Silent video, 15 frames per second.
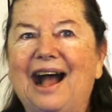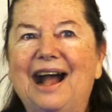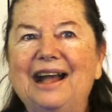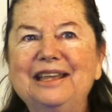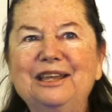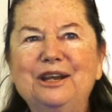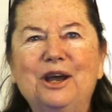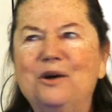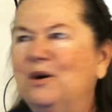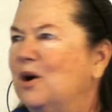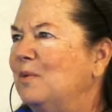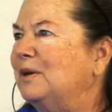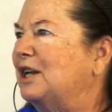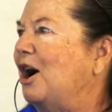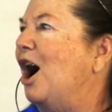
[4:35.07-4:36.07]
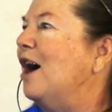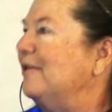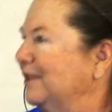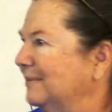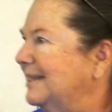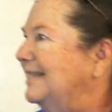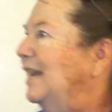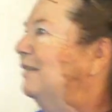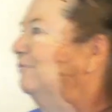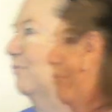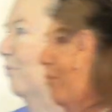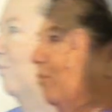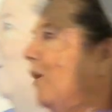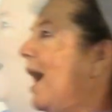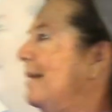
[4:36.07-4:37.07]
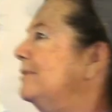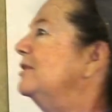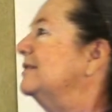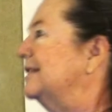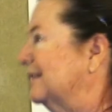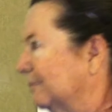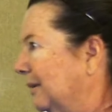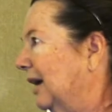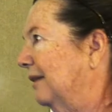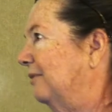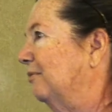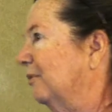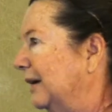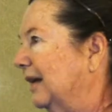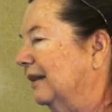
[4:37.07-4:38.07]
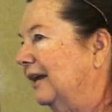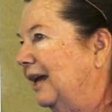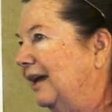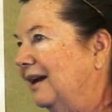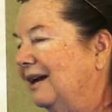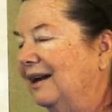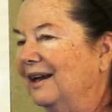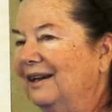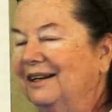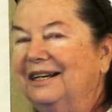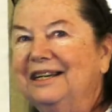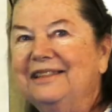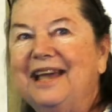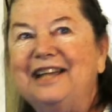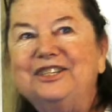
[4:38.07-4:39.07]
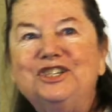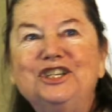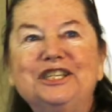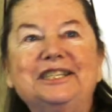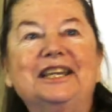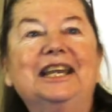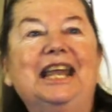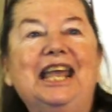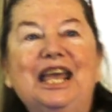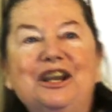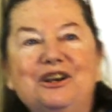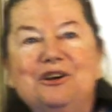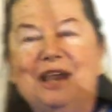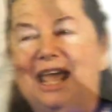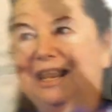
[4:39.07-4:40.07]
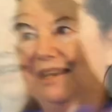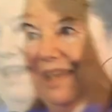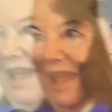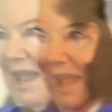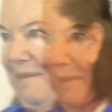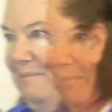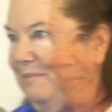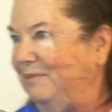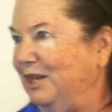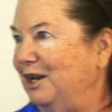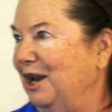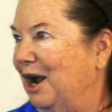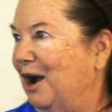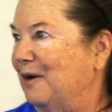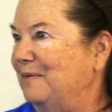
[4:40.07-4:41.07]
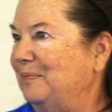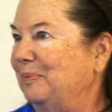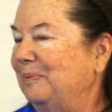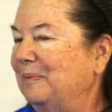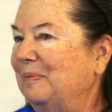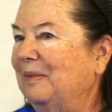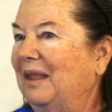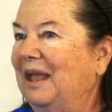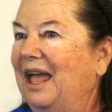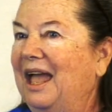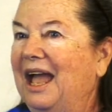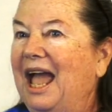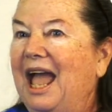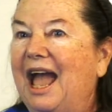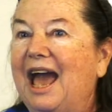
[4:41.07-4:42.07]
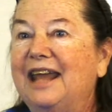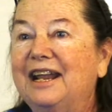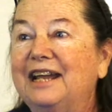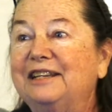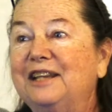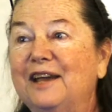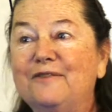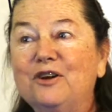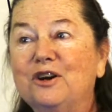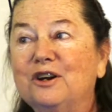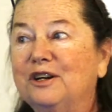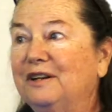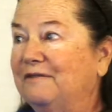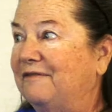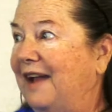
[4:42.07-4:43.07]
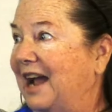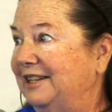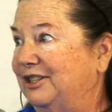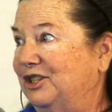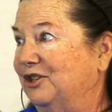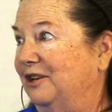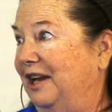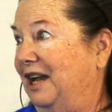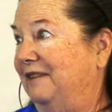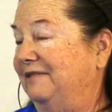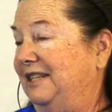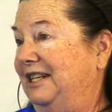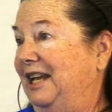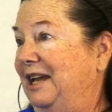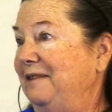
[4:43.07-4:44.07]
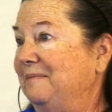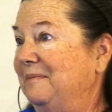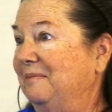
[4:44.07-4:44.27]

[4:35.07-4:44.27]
You know, who would call themselves Robert Smith, really? That's just an internet name, you know. And I'd never heard of FasterEFT.